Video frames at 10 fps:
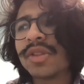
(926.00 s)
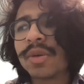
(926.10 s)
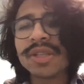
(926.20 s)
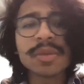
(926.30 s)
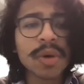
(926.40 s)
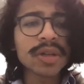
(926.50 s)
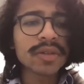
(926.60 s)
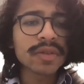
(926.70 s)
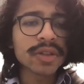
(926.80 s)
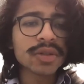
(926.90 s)
there is a
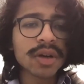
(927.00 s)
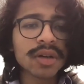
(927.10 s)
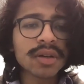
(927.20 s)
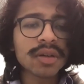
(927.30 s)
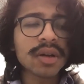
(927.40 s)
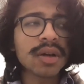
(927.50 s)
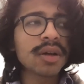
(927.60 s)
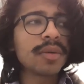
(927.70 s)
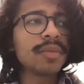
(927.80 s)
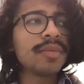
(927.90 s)
market for the drug,
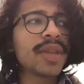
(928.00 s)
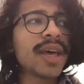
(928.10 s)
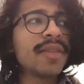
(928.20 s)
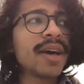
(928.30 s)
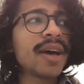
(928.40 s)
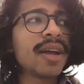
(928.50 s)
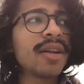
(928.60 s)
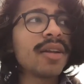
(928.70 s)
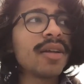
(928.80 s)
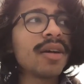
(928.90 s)
and
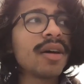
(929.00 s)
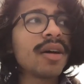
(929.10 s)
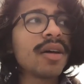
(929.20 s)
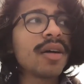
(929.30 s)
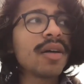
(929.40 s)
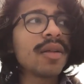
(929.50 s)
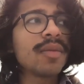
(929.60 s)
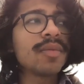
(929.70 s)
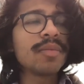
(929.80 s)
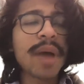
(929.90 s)
that
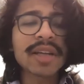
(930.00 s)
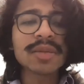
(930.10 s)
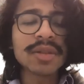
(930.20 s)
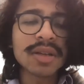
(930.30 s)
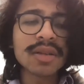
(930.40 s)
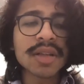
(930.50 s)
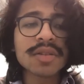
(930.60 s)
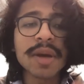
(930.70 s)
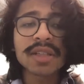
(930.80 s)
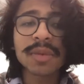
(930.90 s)

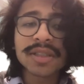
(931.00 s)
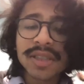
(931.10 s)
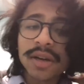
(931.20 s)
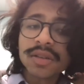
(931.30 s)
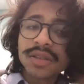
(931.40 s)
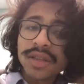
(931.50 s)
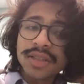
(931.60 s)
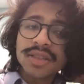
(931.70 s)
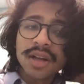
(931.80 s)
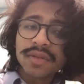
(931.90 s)
and to maximize sales
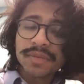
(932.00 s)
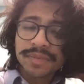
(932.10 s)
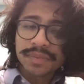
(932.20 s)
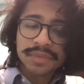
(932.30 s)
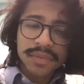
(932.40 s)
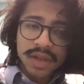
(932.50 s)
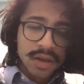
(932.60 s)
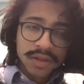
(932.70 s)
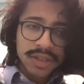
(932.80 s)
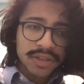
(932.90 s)
itself.
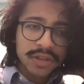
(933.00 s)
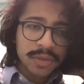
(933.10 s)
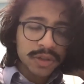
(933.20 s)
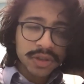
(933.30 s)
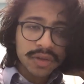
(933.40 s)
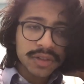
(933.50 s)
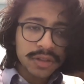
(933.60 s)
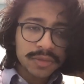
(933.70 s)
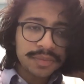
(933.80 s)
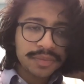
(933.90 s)
So that's your commercial
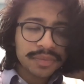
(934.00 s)
officer.